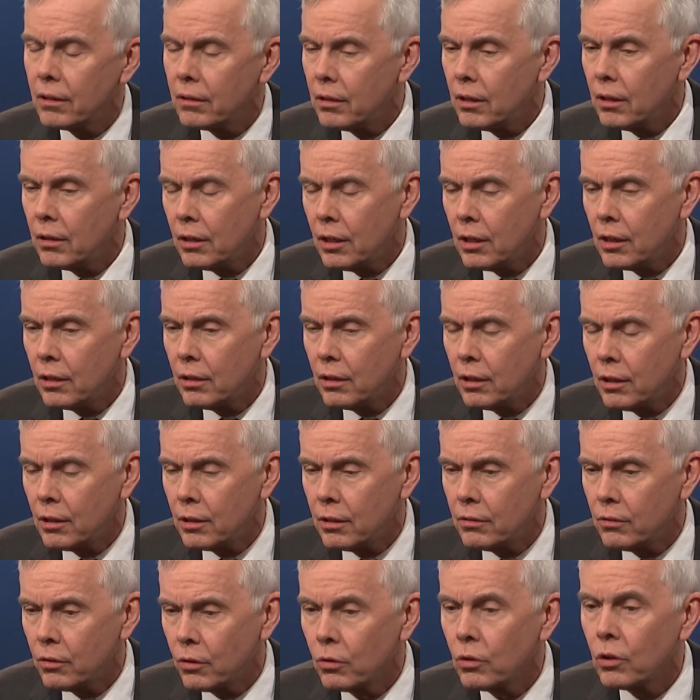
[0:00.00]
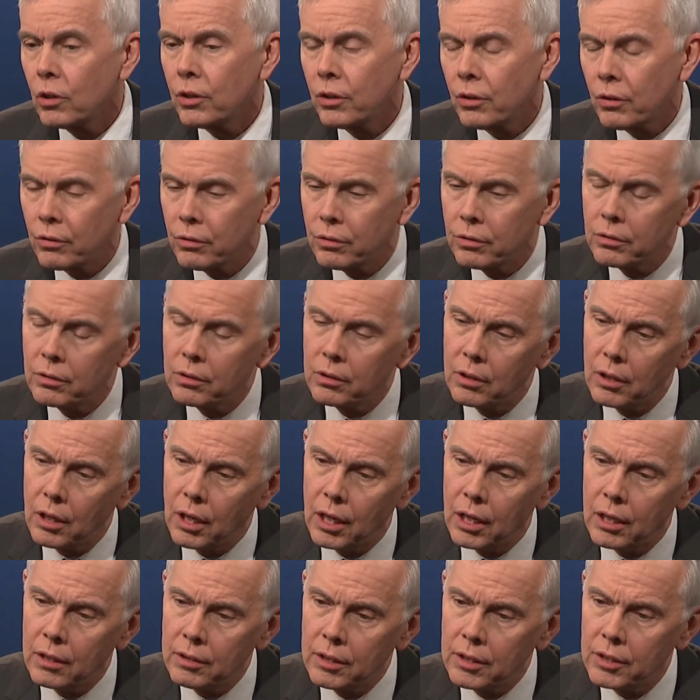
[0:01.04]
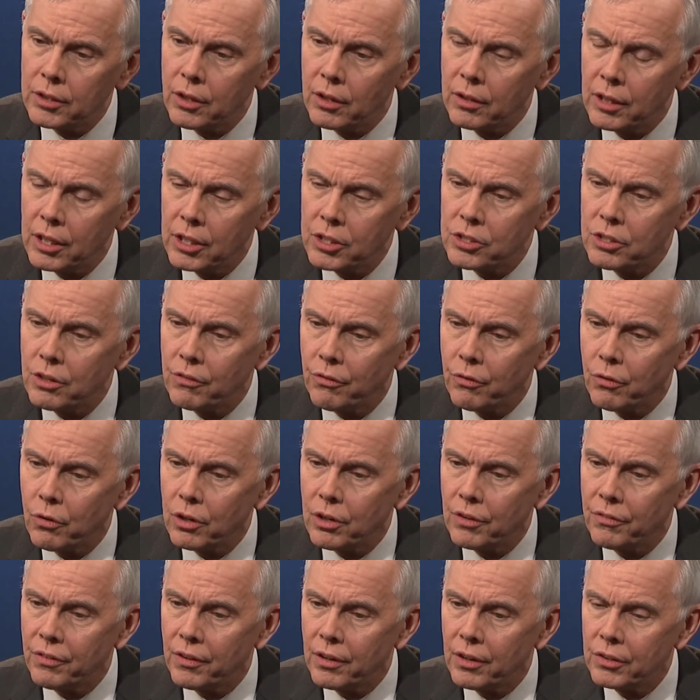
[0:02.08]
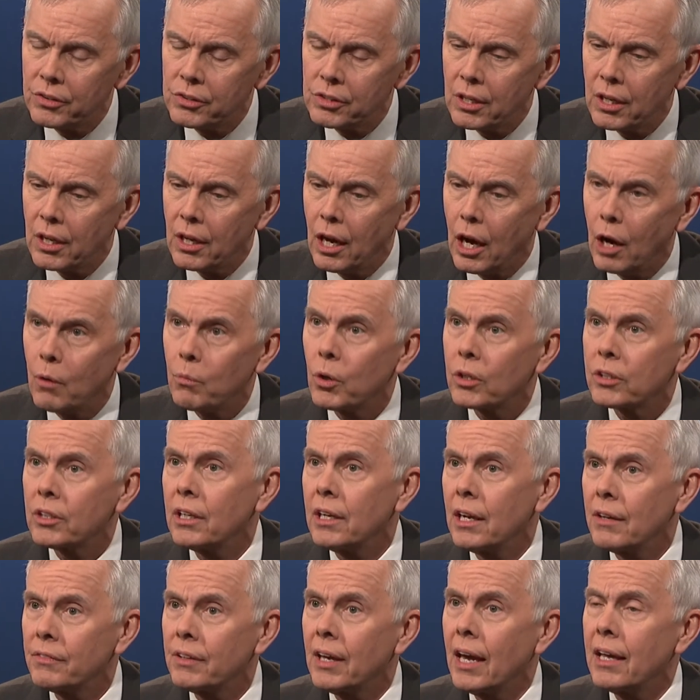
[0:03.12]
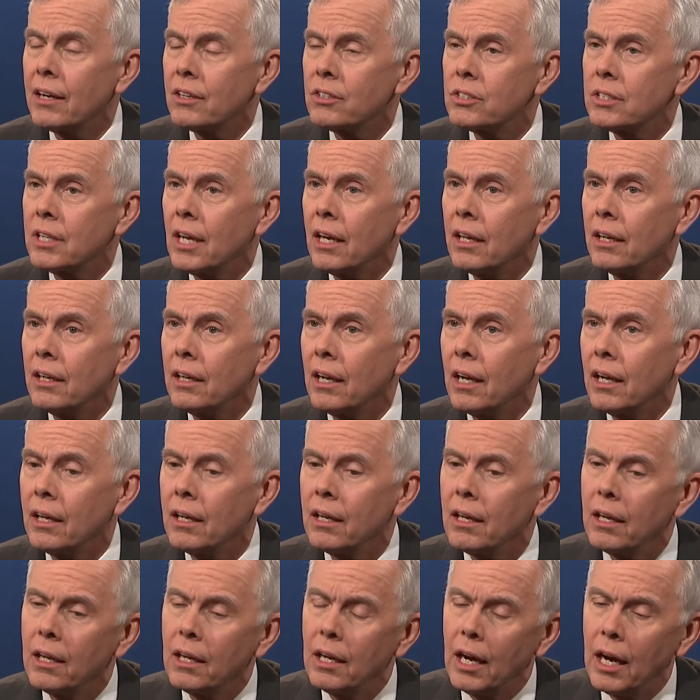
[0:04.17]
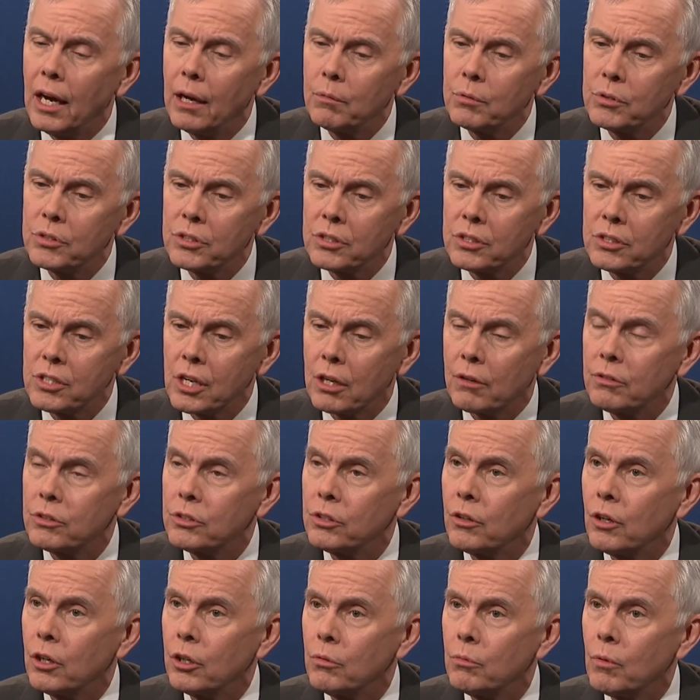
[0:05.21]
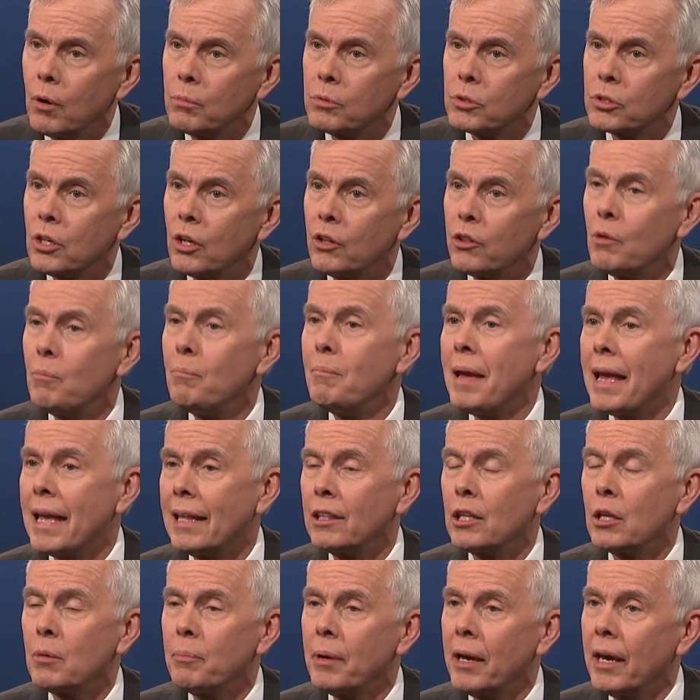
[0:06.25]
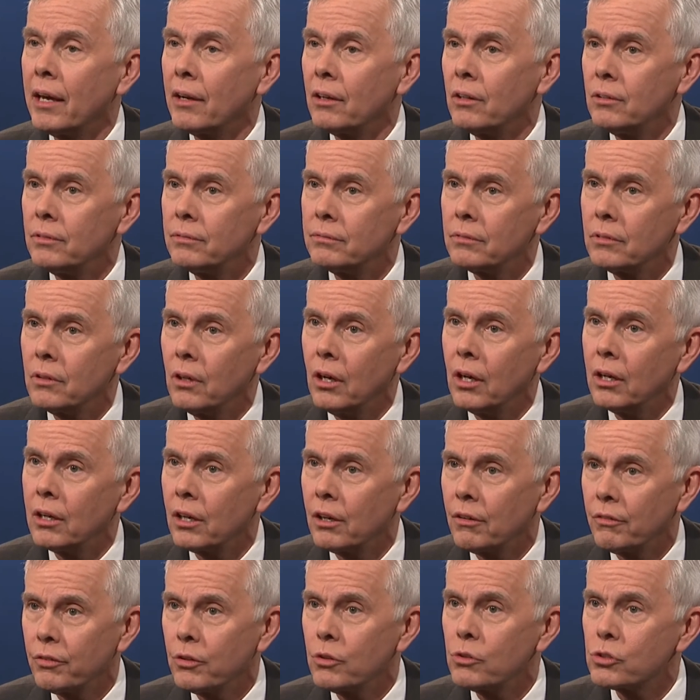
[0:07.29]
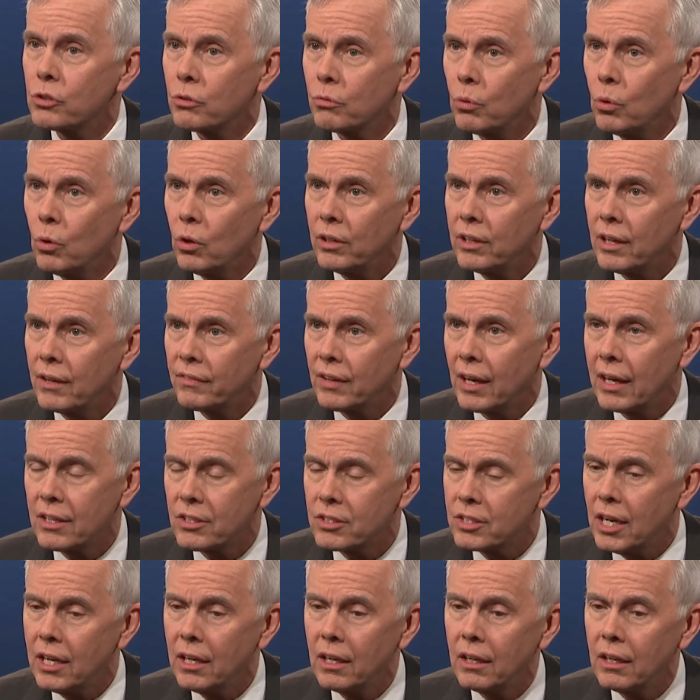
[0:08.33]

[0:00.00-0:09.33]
In an earlier incarnation in foreign affairs, I worked on Afghanistan, and I was the secretary to what was called the Manley Panel on our future role in Afghanistan.